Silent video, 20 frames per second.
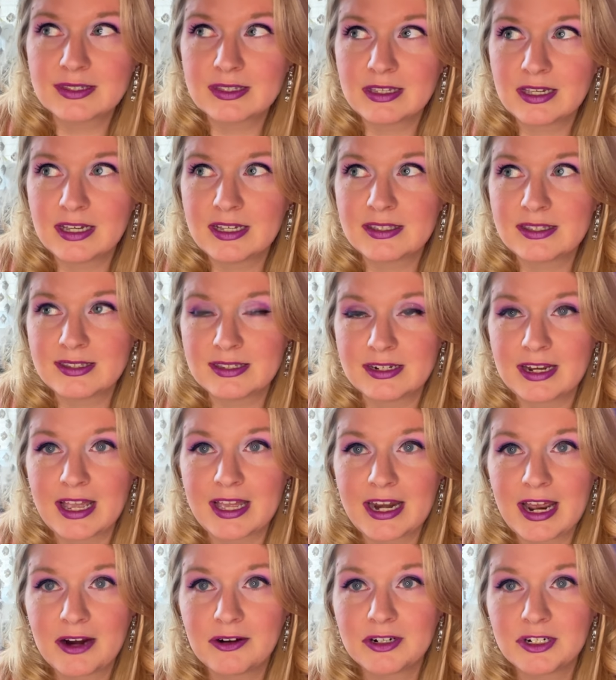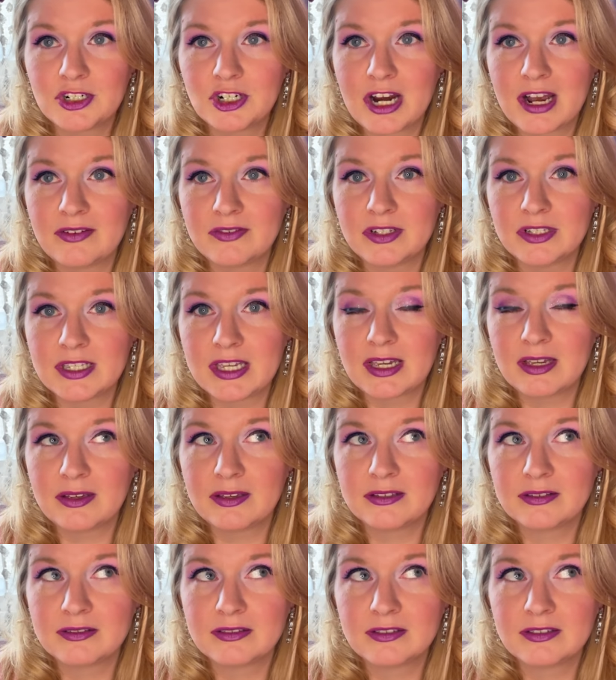It's an 8 hour travel day
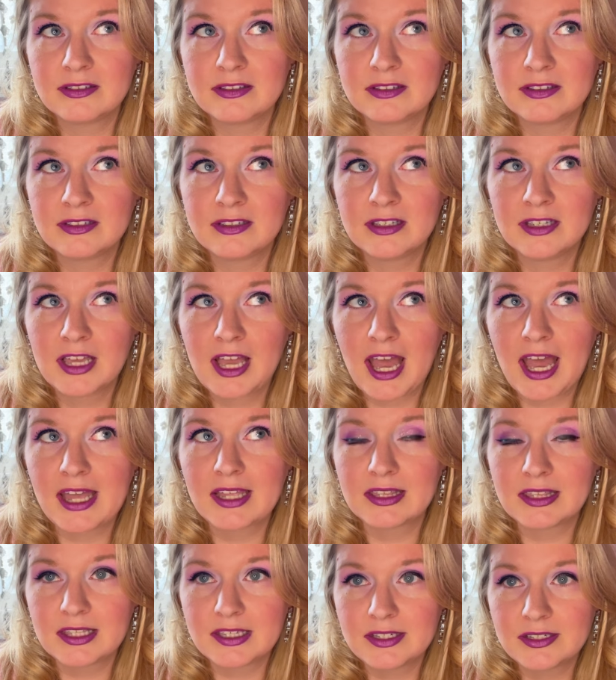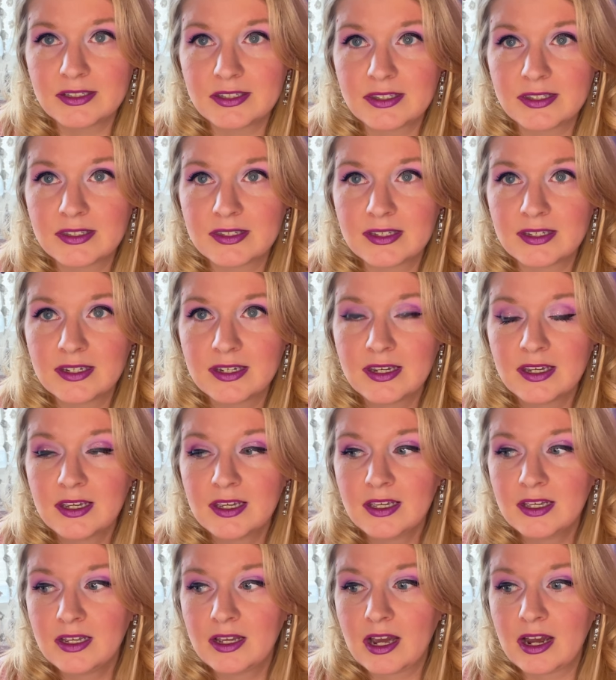at least,
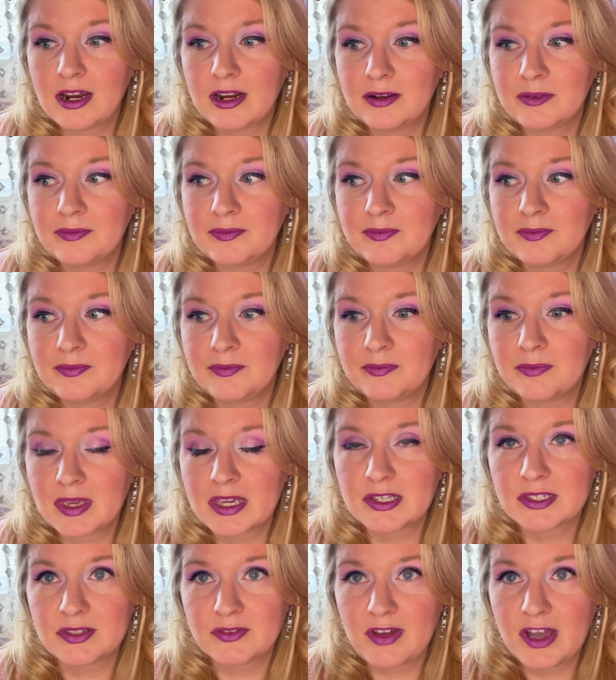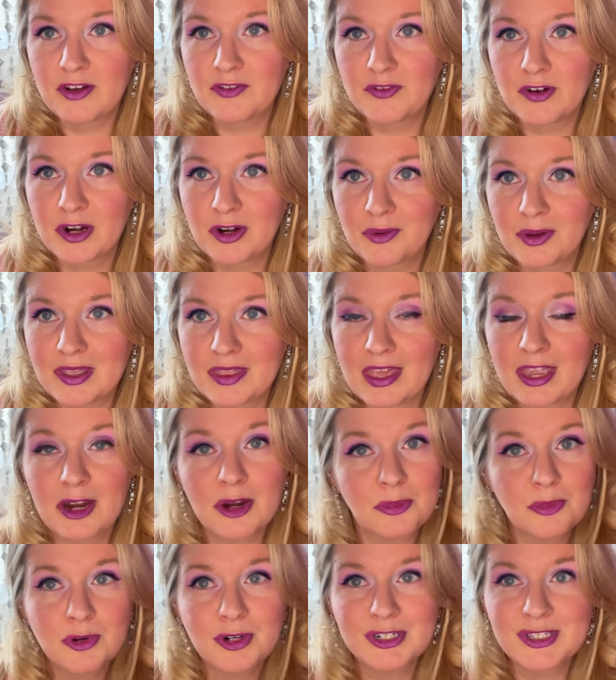because of how far away the
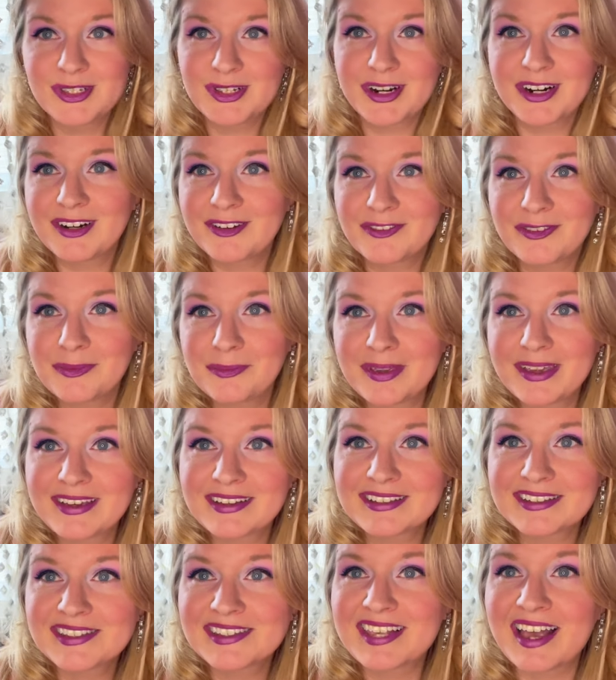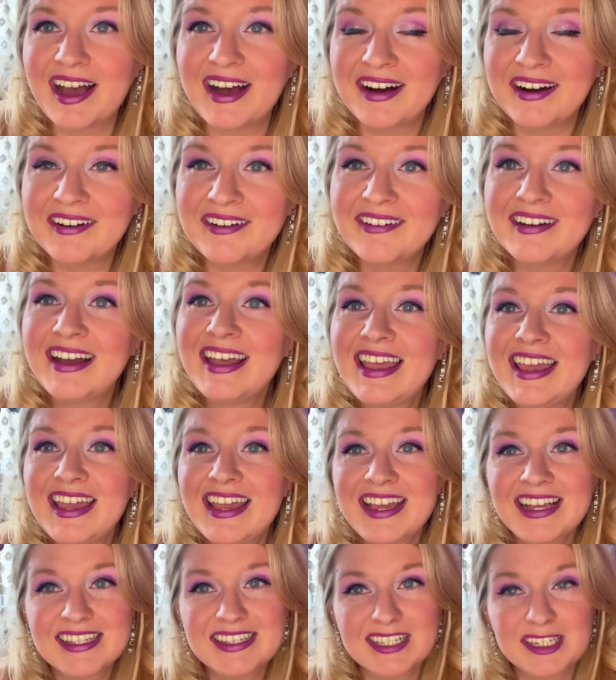airports are for me. So
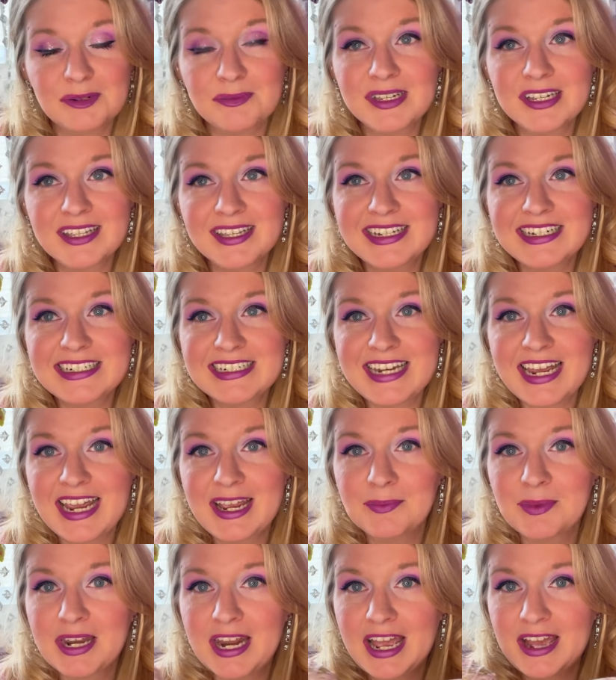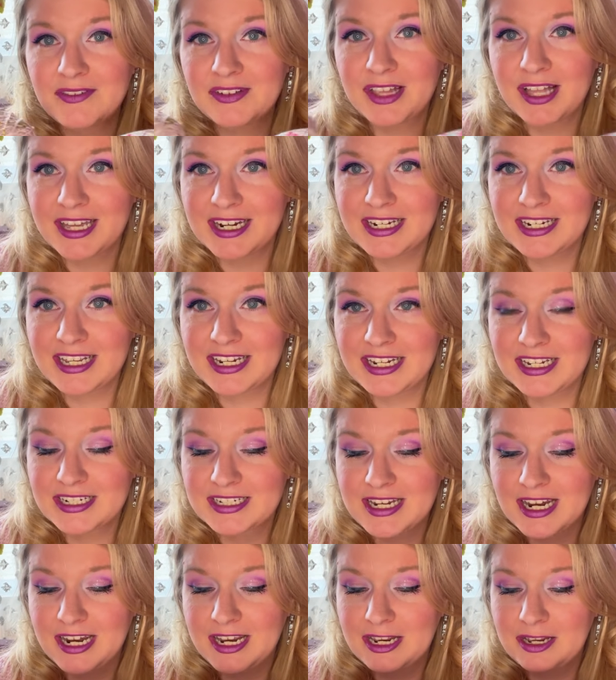it's going to be a long day. I'm going to have a lot of knitting
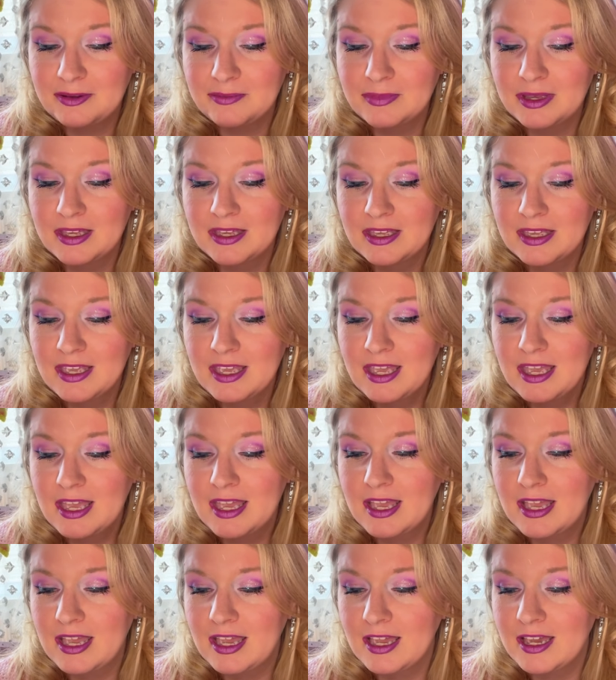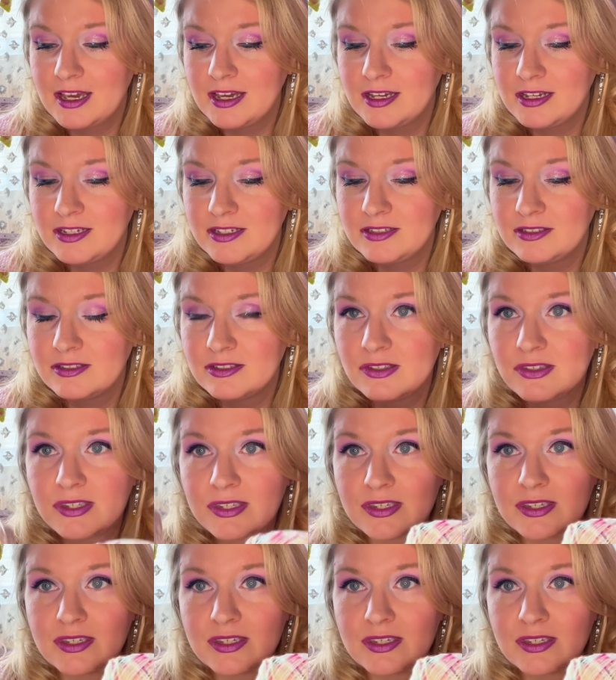time, and